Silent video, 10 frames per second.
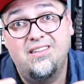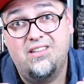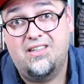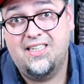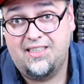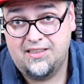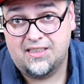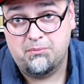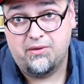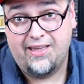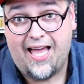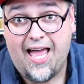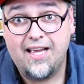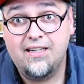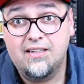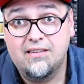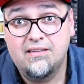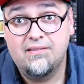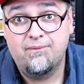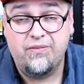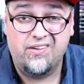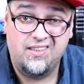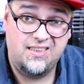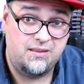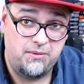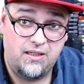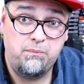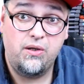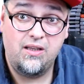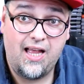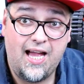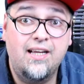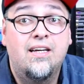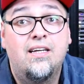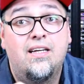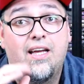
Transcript: You're getting some lag, you're getting some input lag,